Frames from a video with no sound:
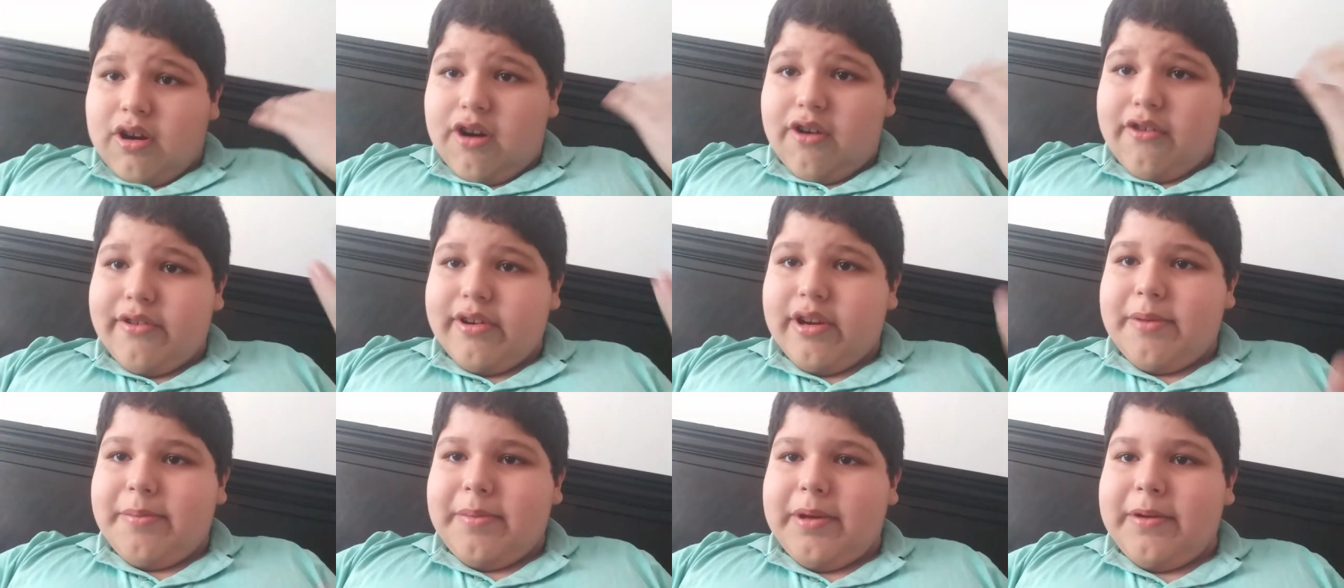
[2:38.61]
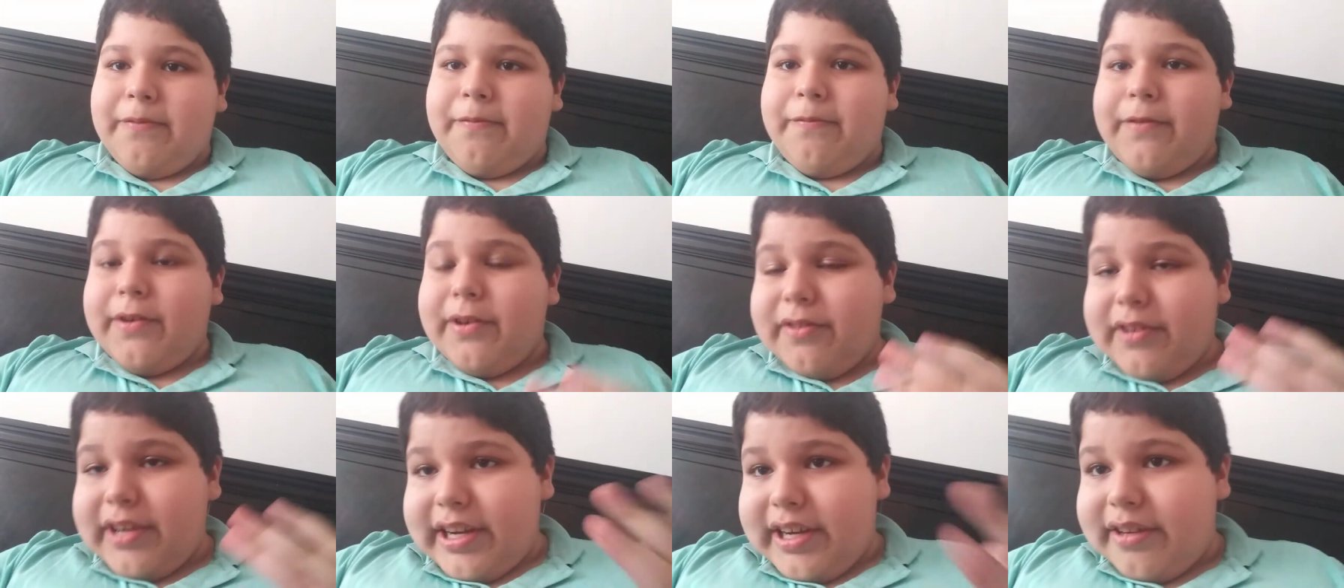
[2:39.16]
already be
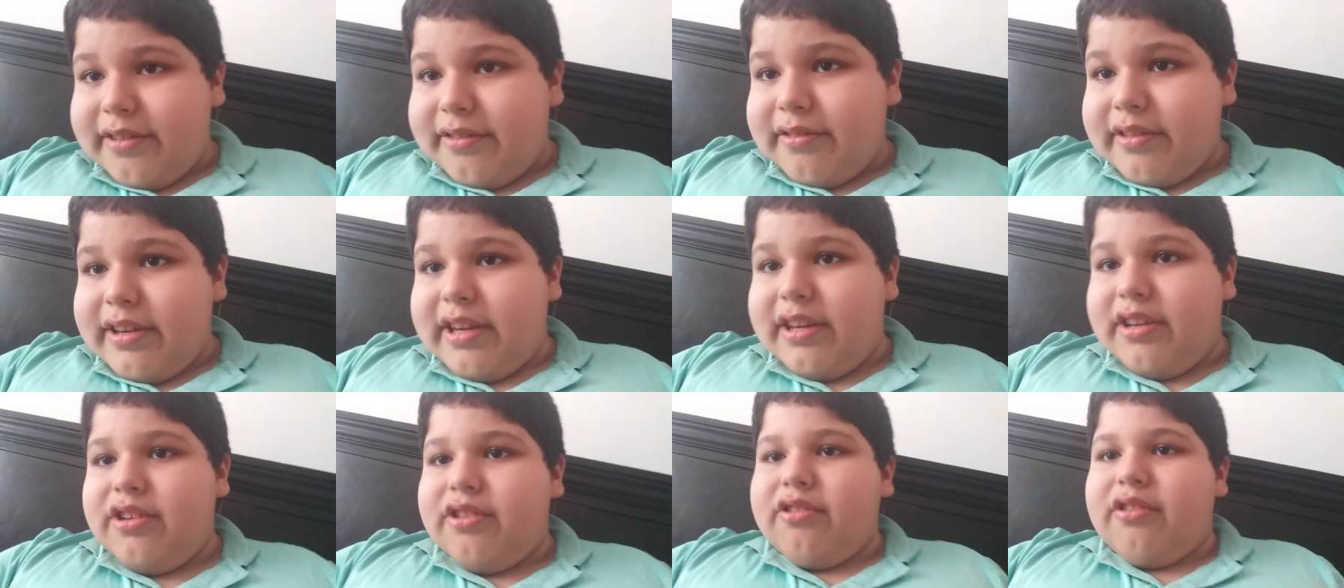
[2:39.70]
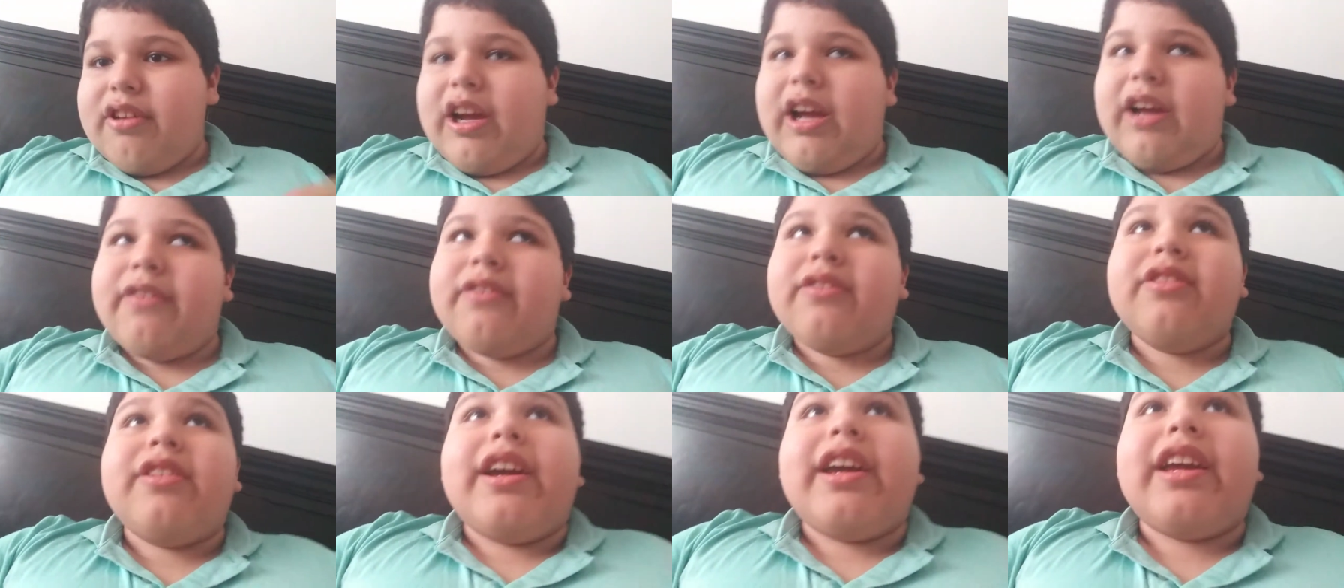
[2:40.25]
filled out, and you'd
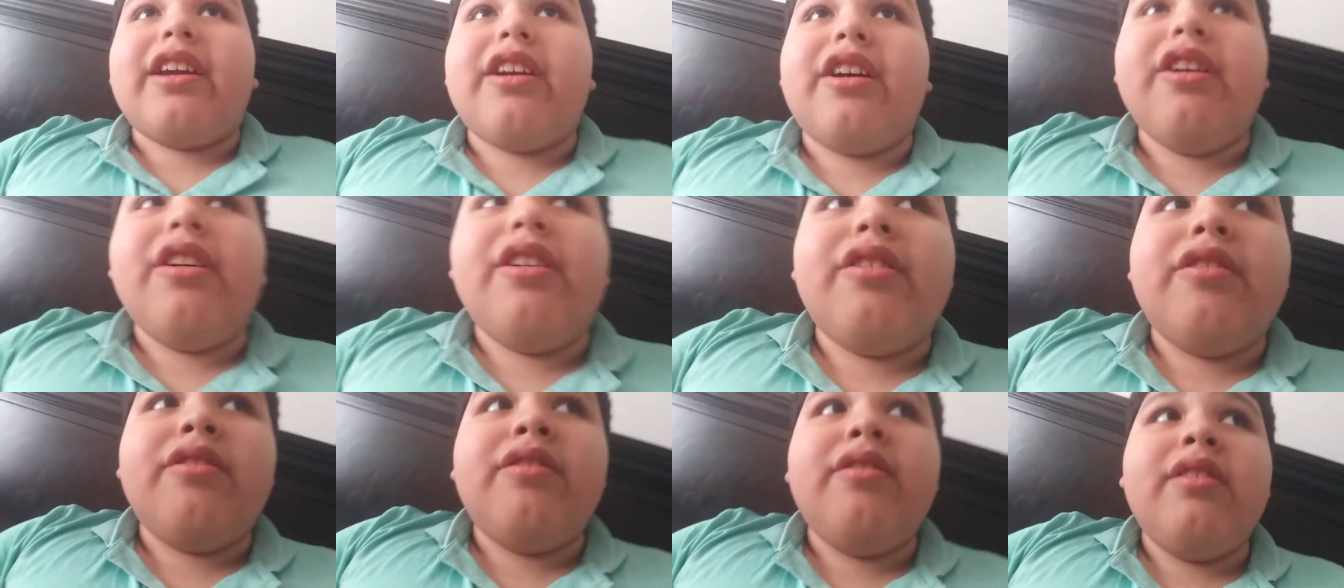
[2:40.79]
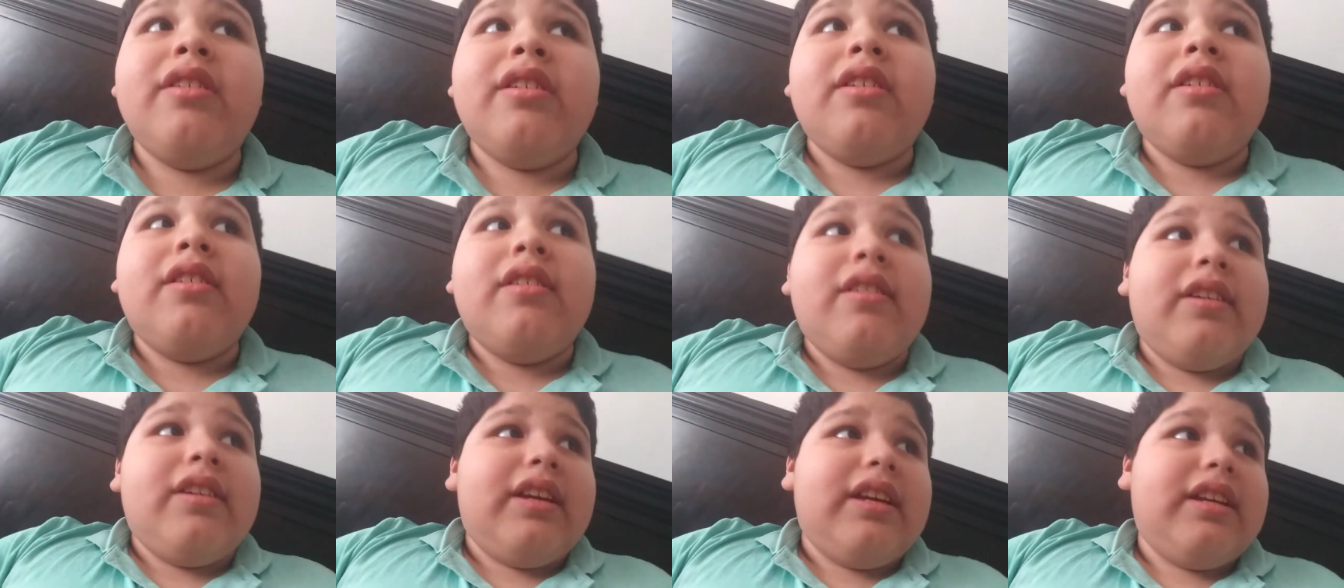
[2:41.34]
have to like go
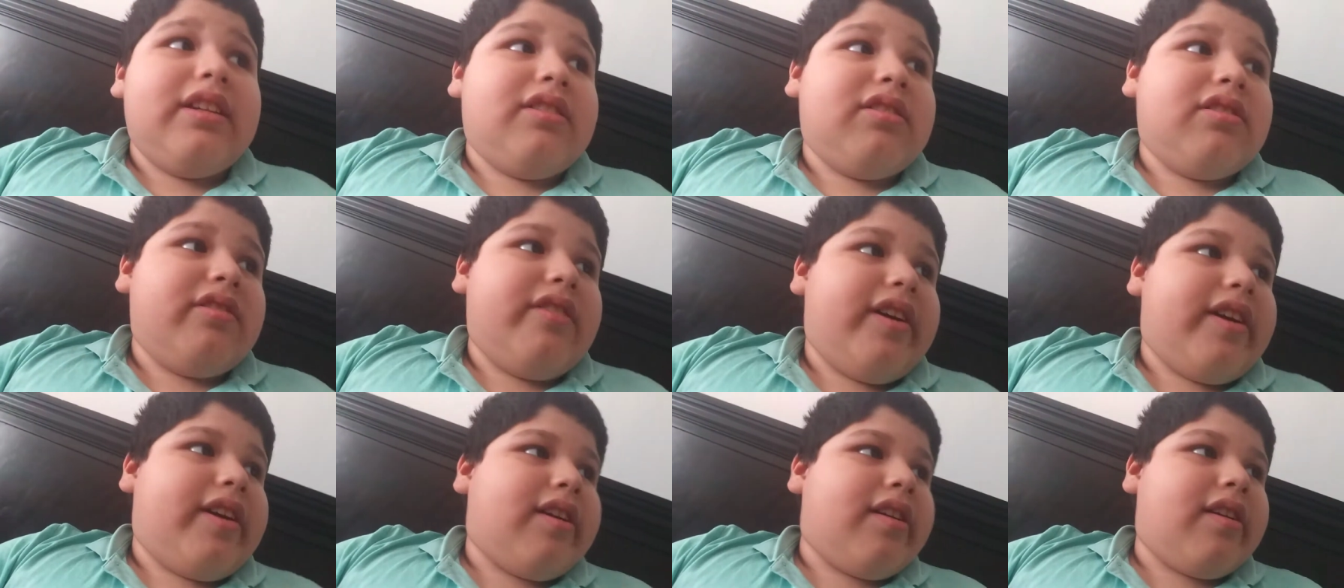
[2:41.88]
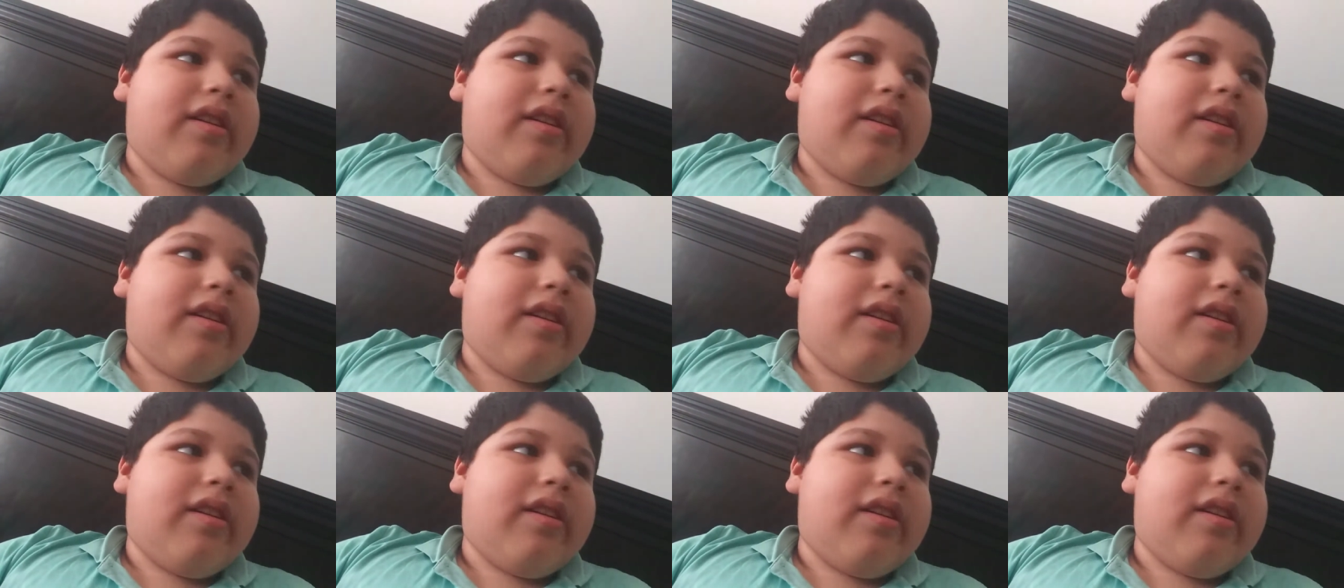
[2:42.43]
into like